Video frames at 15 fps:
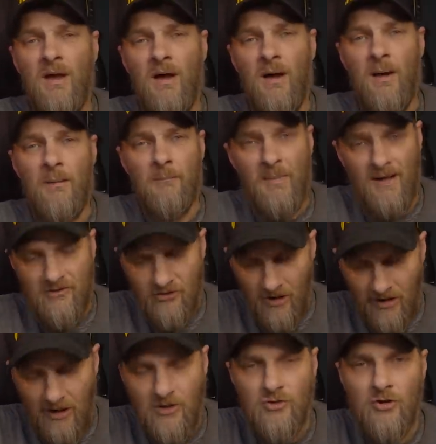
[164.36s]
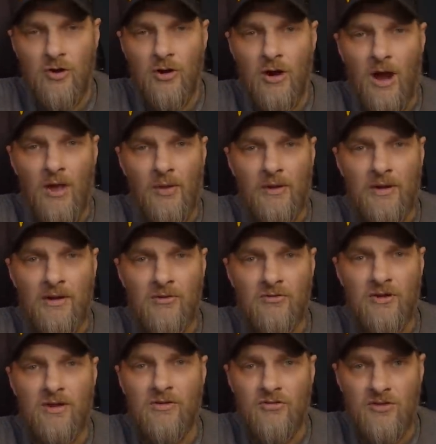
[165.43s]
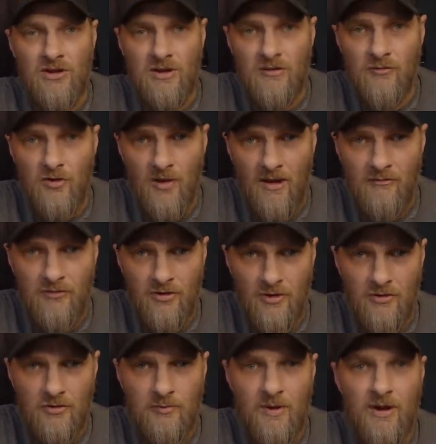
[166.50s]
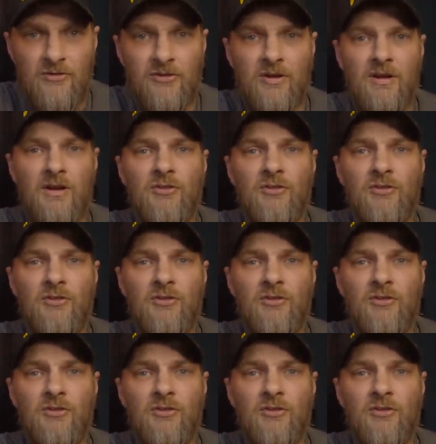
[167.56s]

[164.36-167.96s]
um, by checking your colonies and seeing if you have drones present,